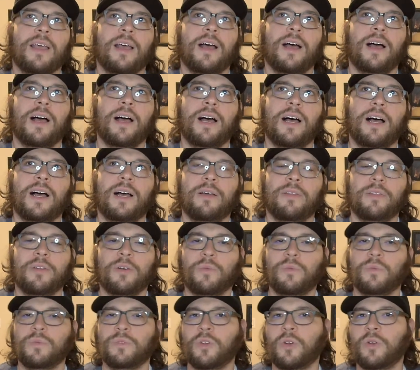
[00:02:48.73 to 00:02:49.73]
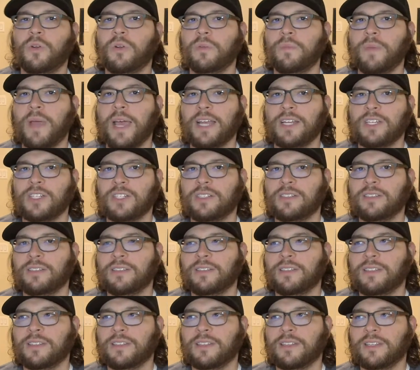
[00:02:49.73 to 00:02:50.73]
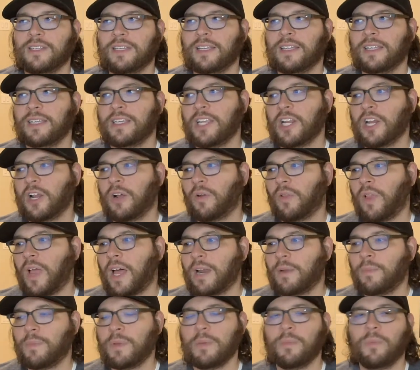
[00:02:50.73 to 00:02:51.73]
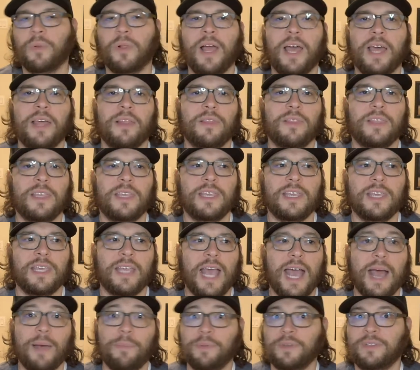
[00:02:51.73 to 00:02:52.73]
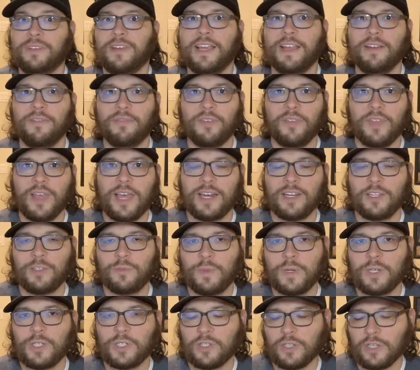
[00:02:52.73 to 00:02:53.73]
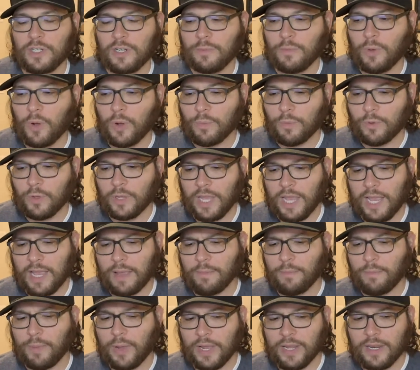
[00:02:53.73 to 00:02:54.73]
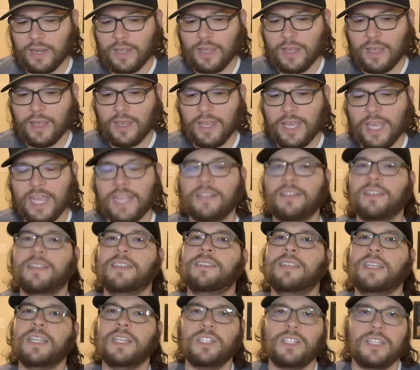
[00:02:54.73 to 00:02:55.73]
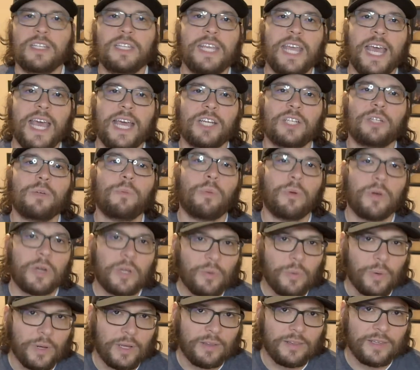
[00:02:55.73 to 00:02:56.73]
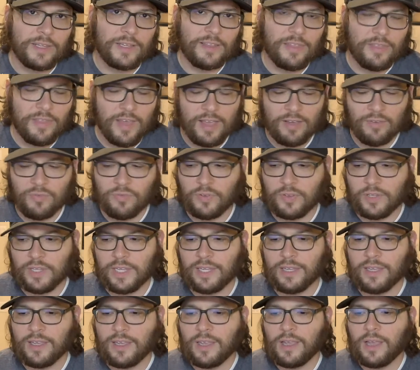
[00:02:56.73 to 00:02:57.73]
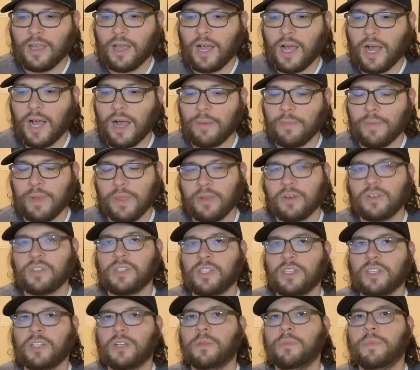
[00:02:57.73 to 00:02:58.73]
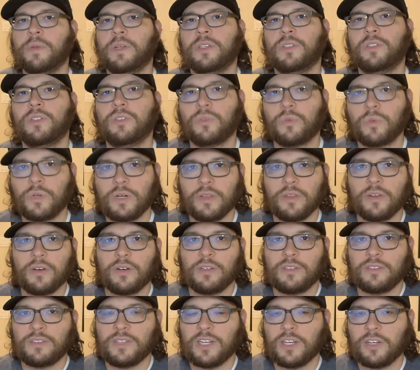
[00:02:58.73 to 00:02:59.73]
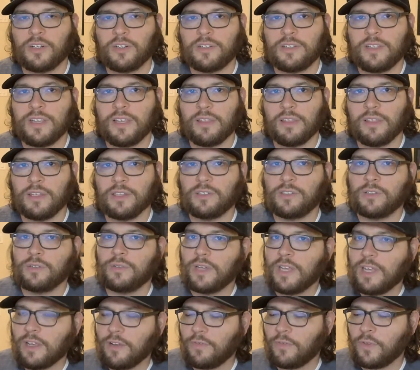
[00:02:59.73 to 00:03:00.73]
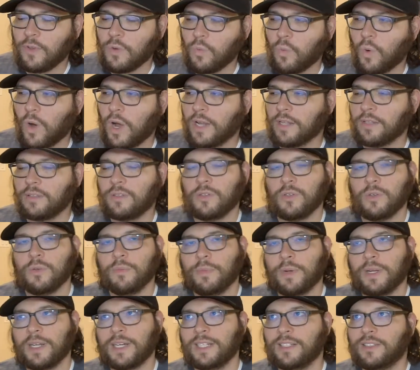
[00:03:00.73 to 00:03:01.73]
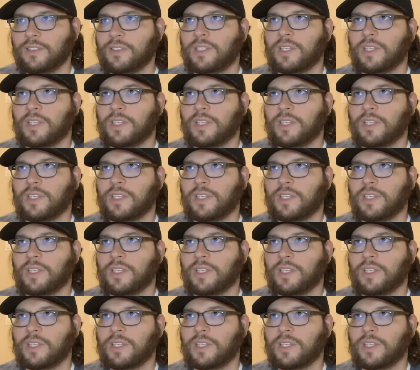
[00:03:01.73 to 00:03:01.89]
Don't imagine, you know, a lot of people had the appetite for that, especially in a mobile game, but it does get you in the action pretty quickly, thankfully. And there's a little bit of story there to sink your teeth into if you want to, but it's